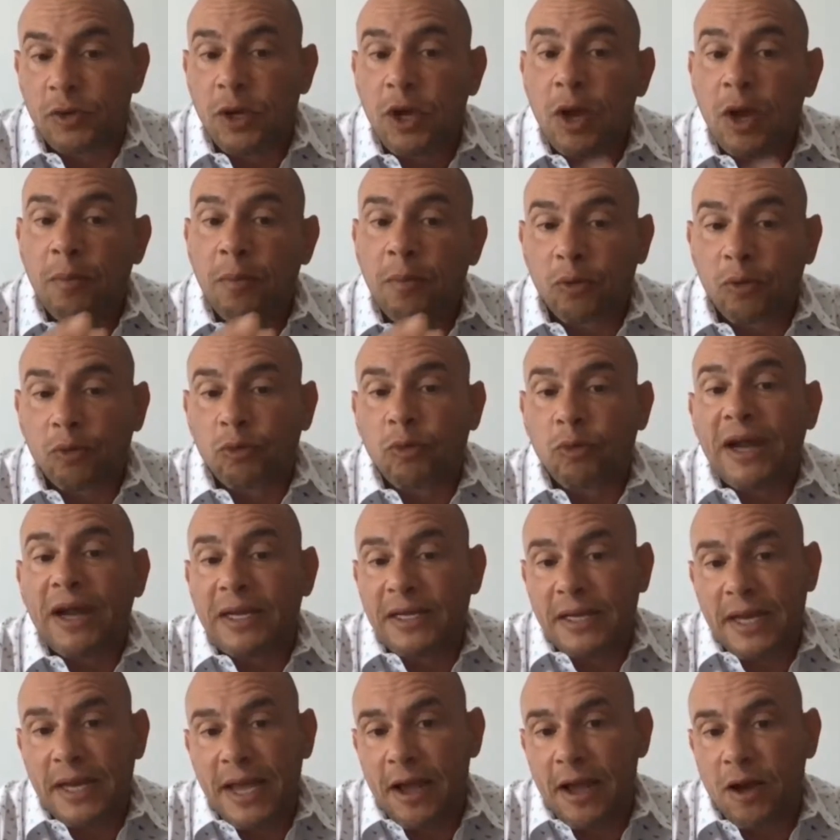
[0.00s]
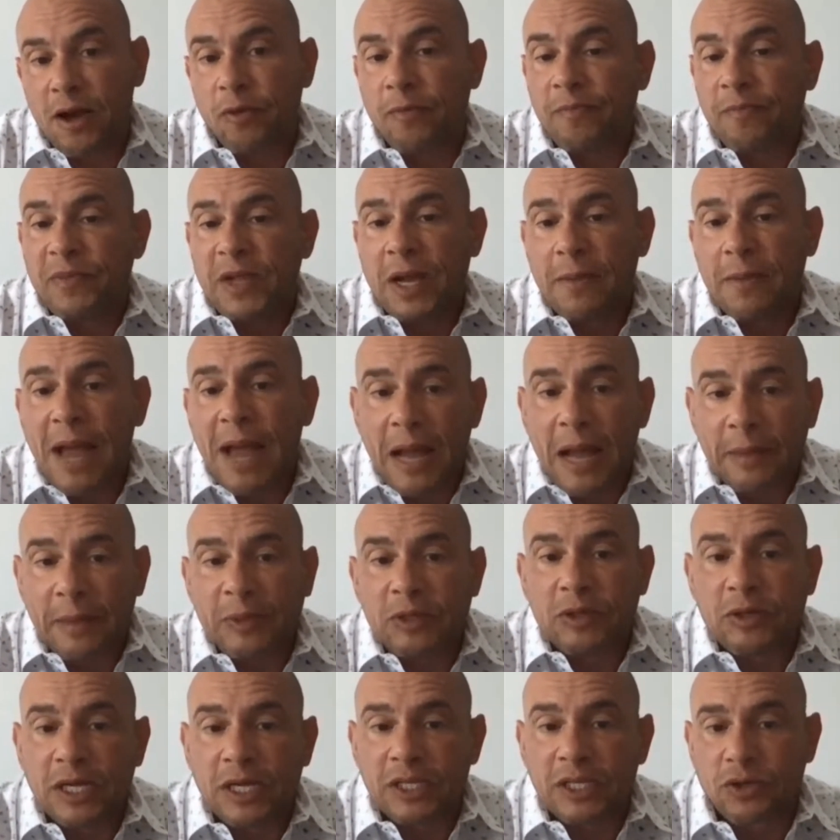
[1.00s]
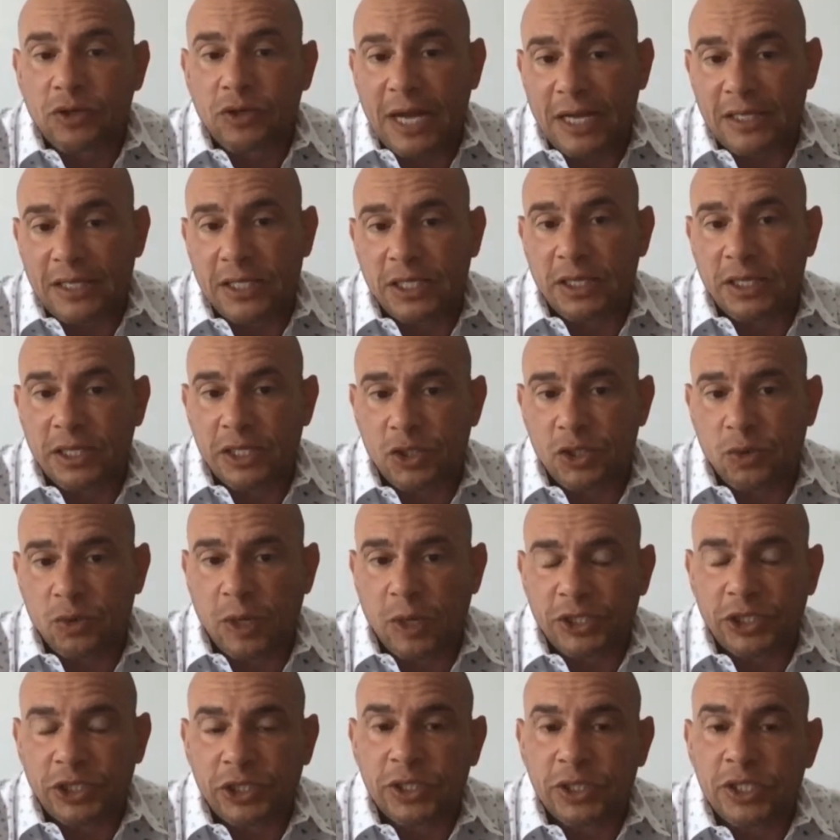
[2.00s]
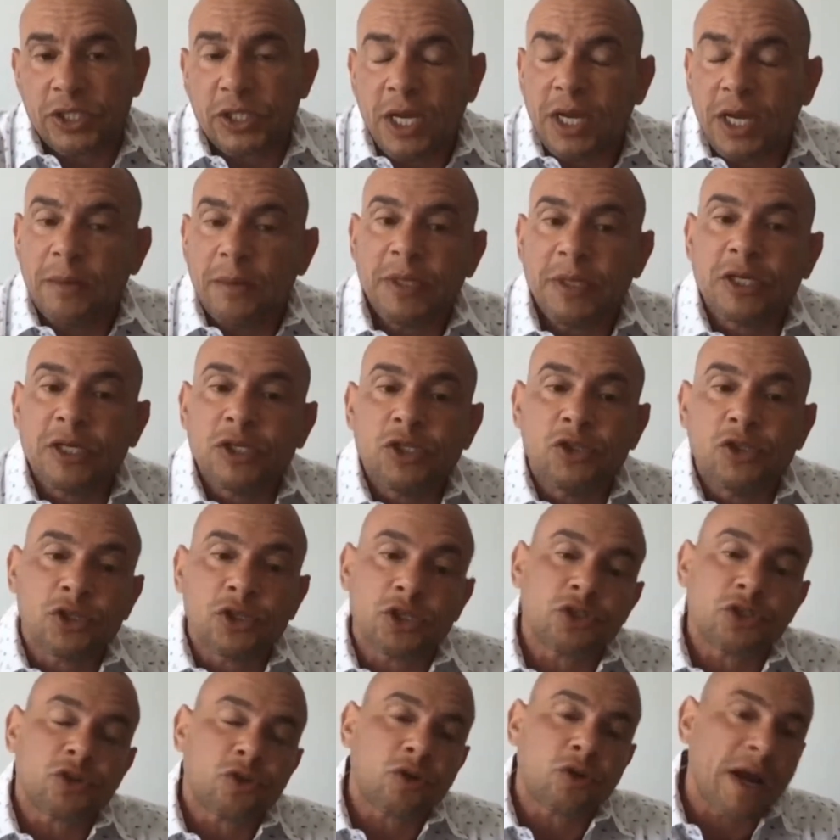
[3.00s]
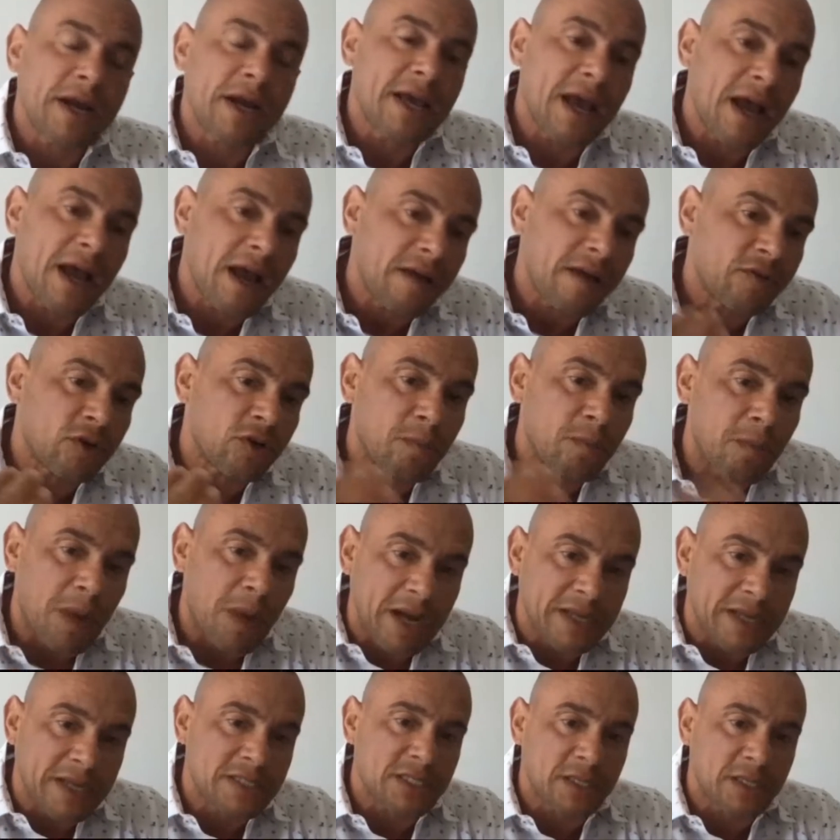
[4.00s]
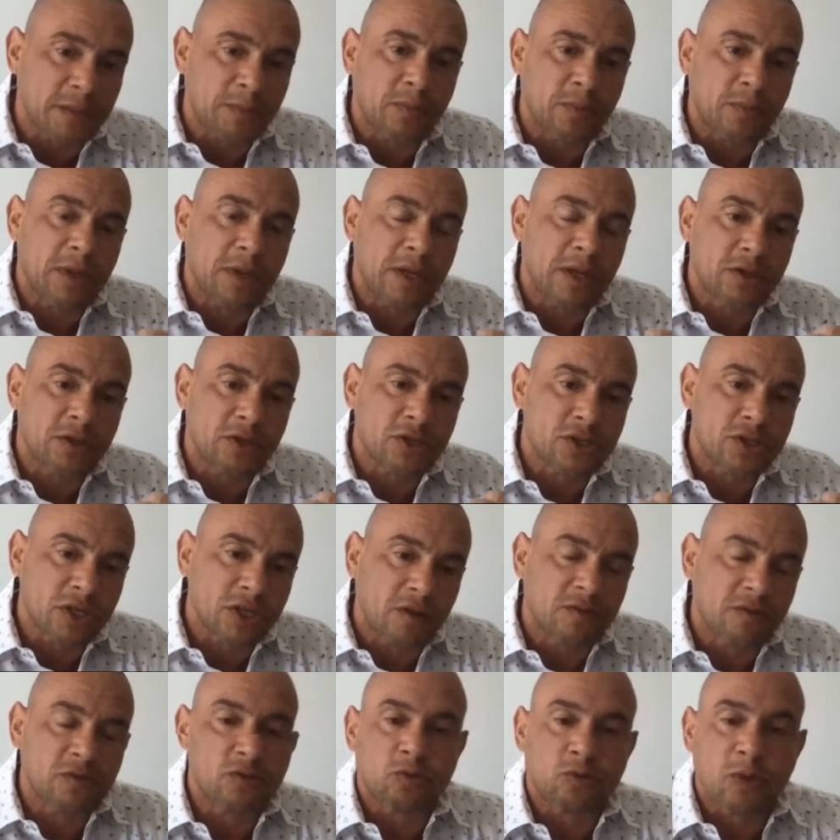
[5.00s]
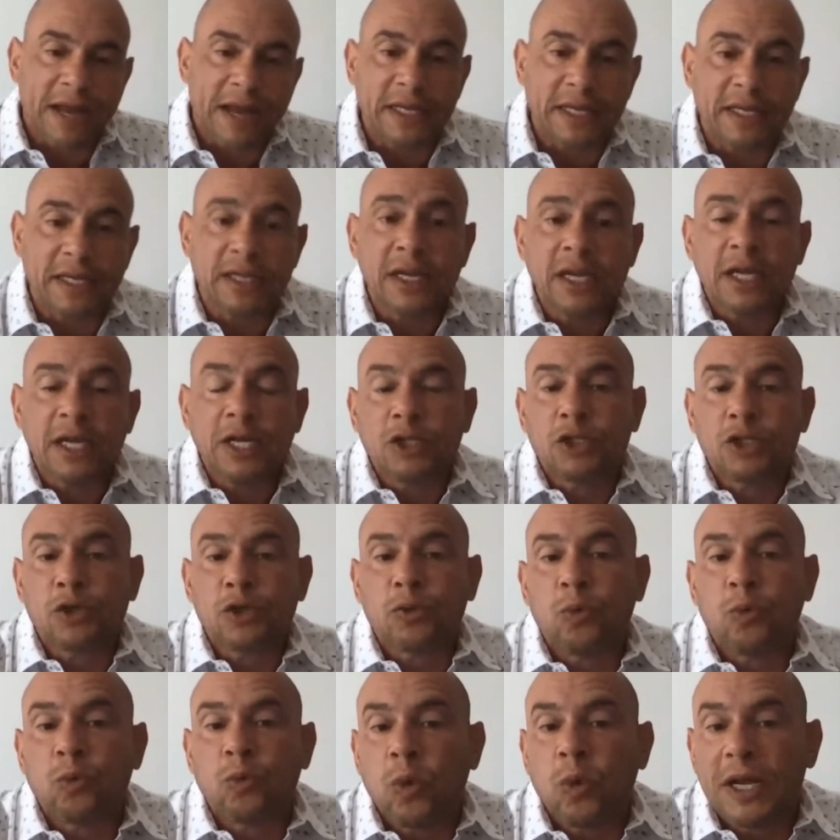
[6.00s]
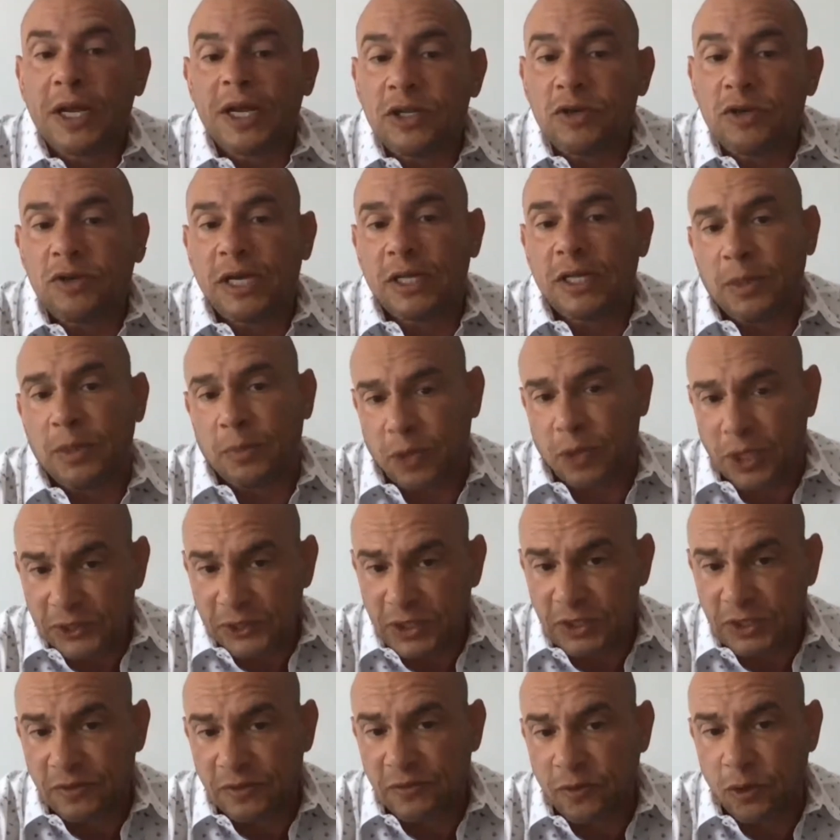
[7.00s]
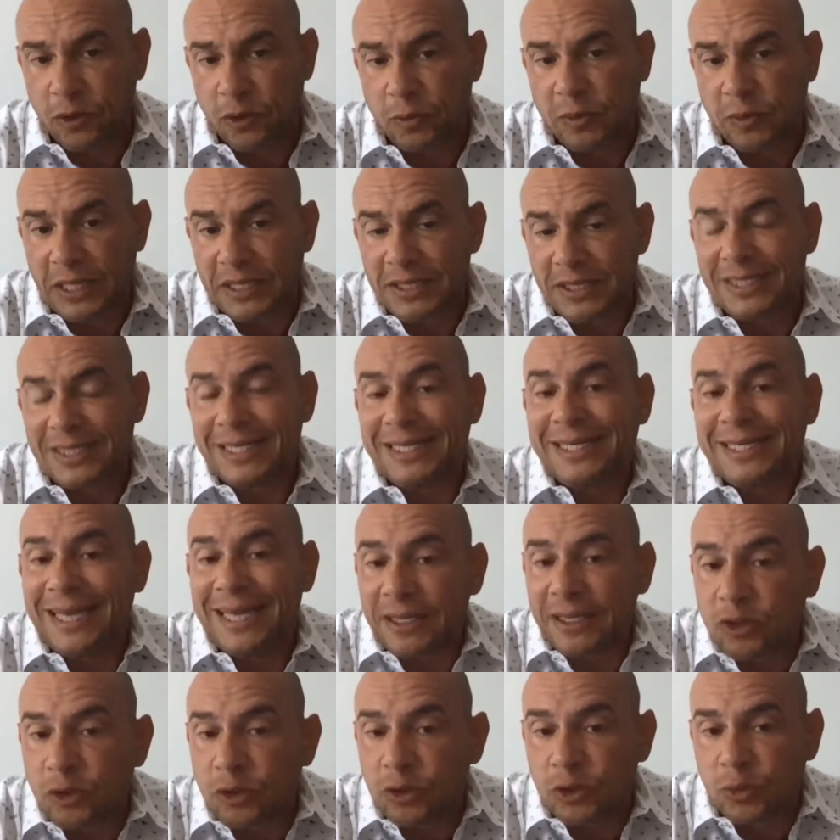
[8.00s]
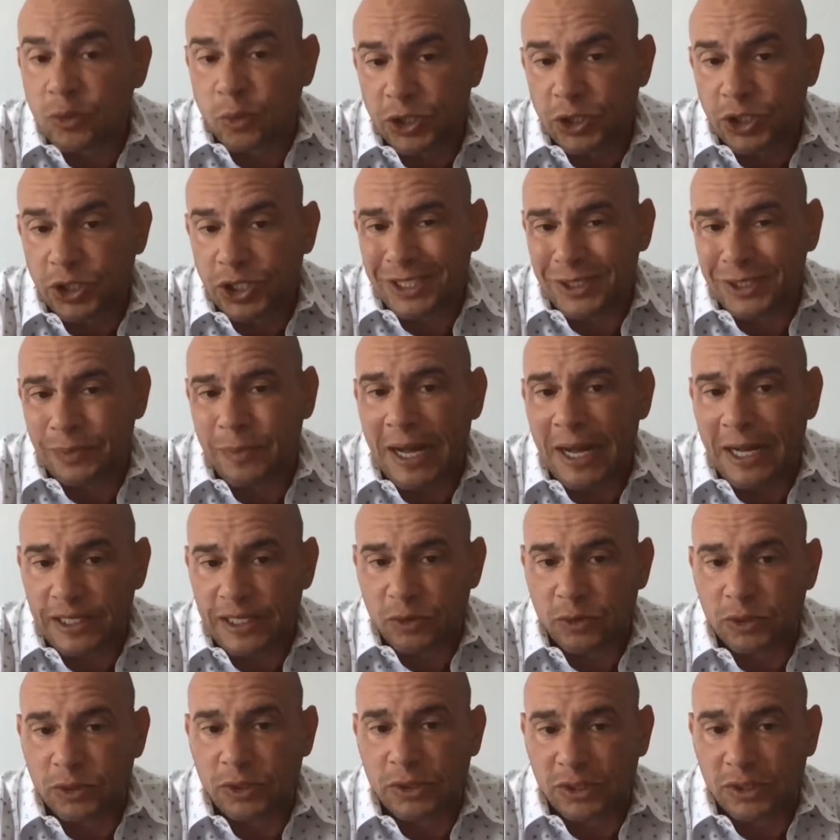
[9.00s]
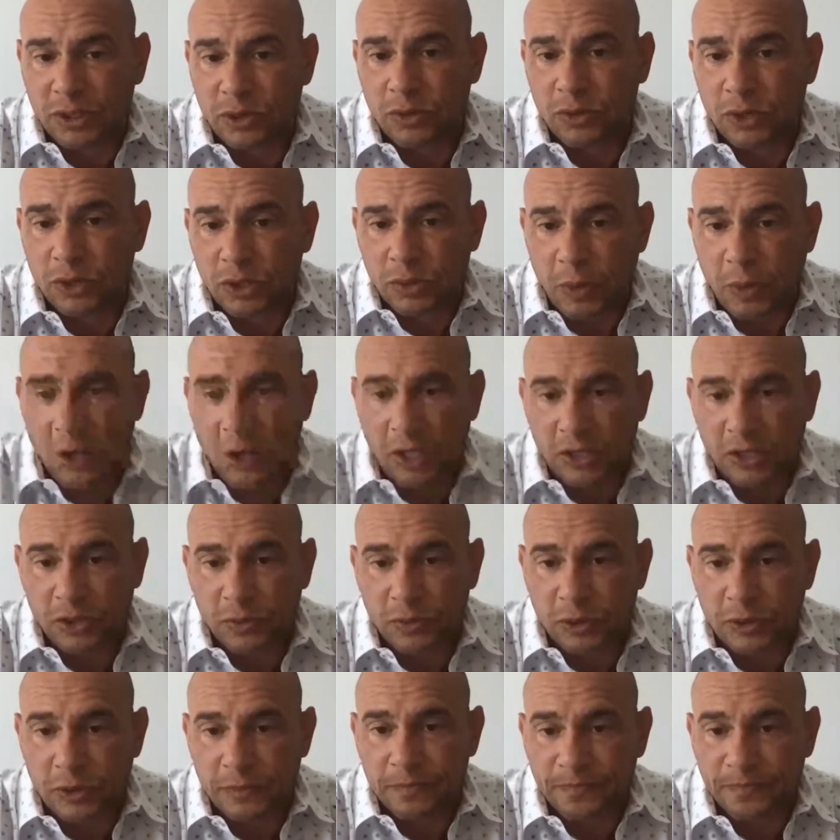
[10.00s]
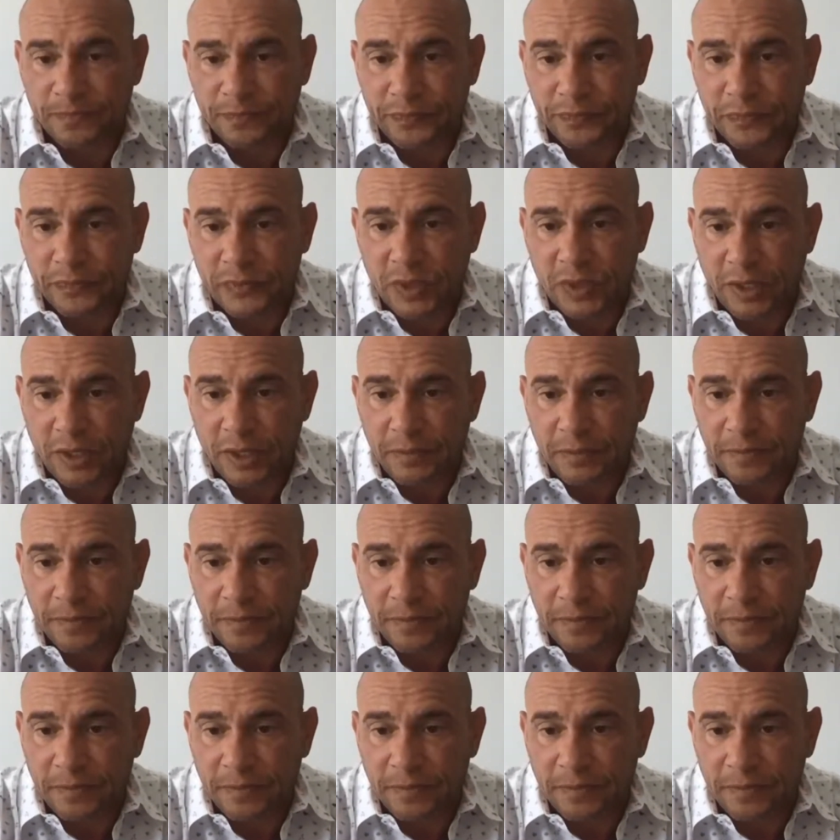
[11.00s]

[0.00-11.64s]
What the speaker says: But right now, I'm happy you guys are asking these questions because you should try to have your mindset and yourselves ready to, when you get the pricing and floor plans, to get those worksheets back to us as soon as possible, okay?